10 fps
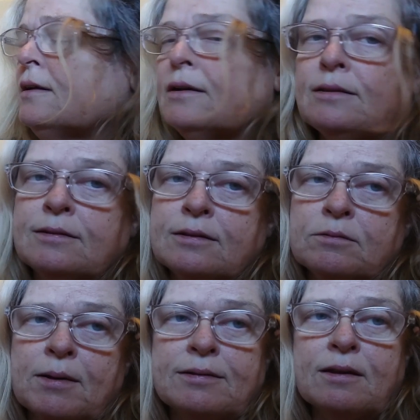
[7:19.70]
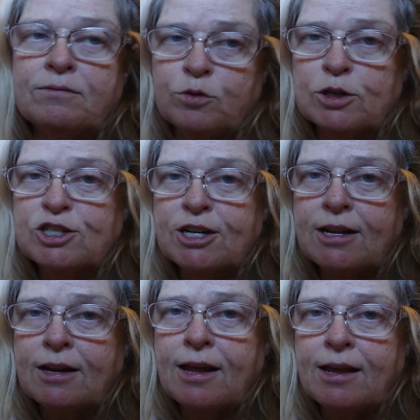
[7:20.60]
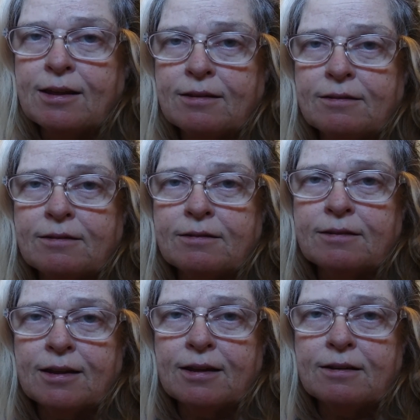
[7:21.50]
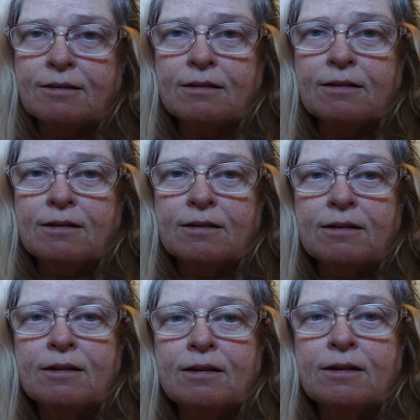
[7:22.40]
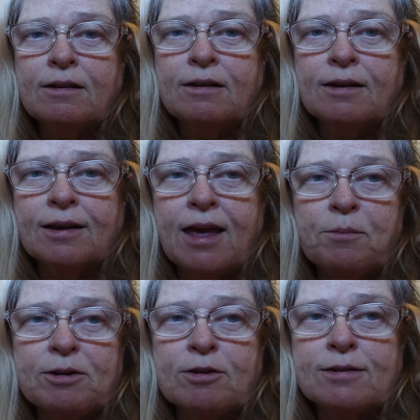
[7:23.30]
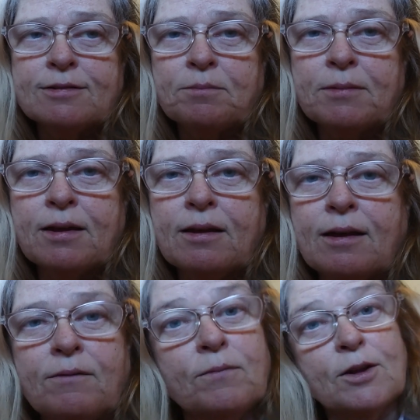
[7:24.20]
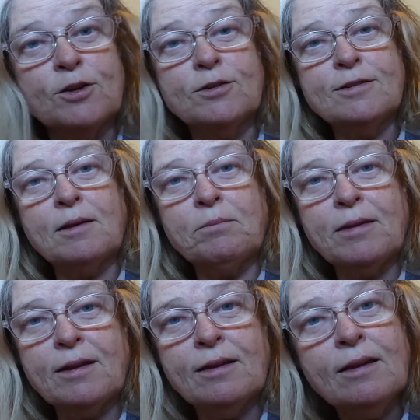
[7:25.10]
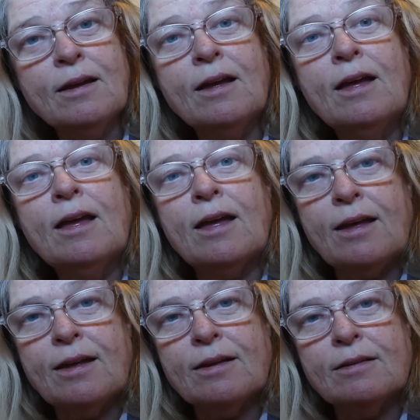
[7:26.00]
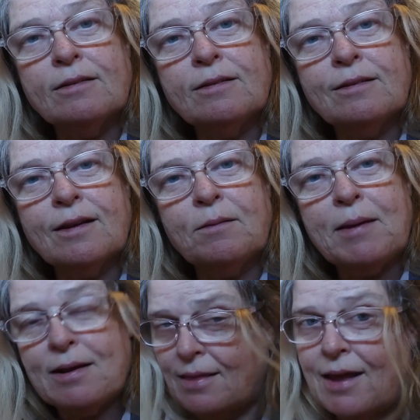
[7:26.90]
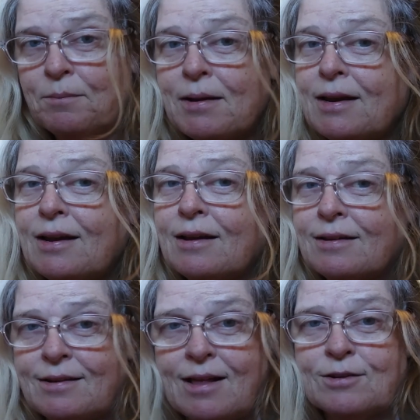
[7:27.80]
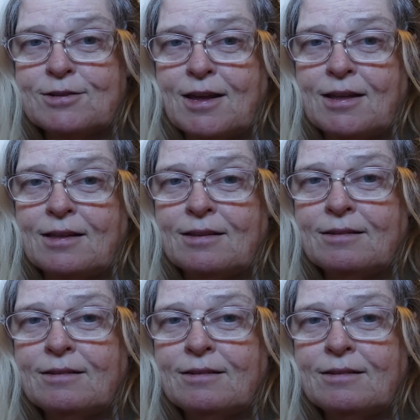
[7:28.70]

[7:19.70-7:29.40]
consider myself fortunate, and that I came across something, I learned something, and I made a lot of money on a dollar sale.